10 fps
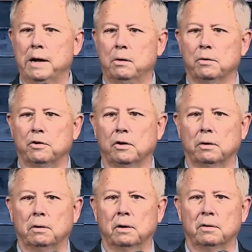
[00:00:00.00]
I know
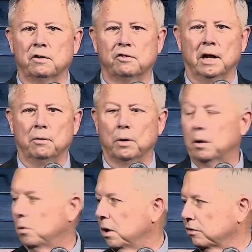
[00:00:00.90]
this state
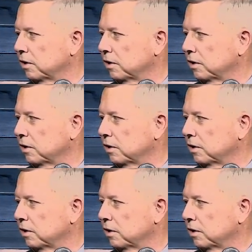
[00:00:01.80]
really well.